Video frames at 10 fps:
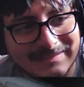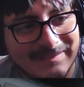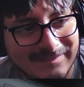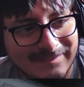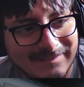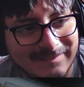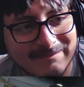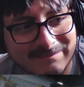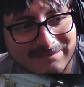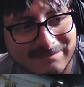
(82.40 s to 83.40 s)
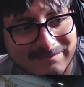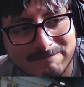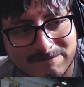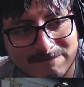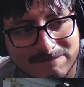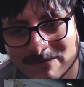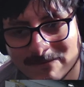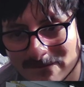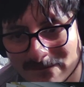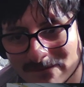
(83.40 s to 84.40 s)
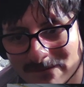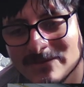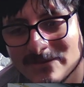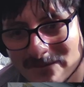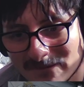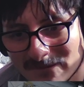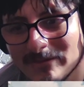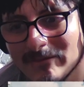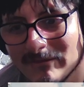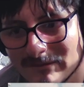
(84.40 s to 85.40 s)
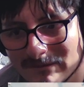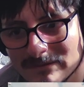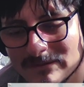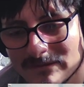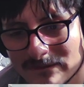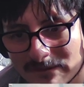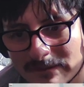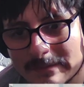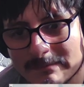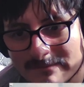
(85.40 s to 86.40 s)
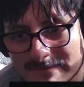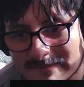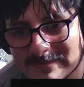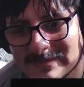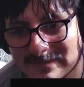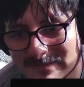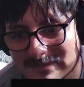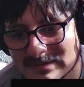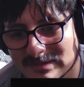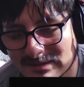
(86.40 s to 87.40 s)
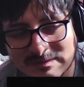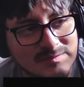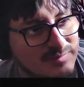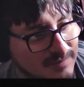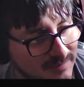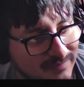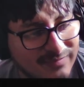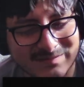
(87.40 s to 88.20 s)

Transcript: Everybody rise up. Stand up. It's that time.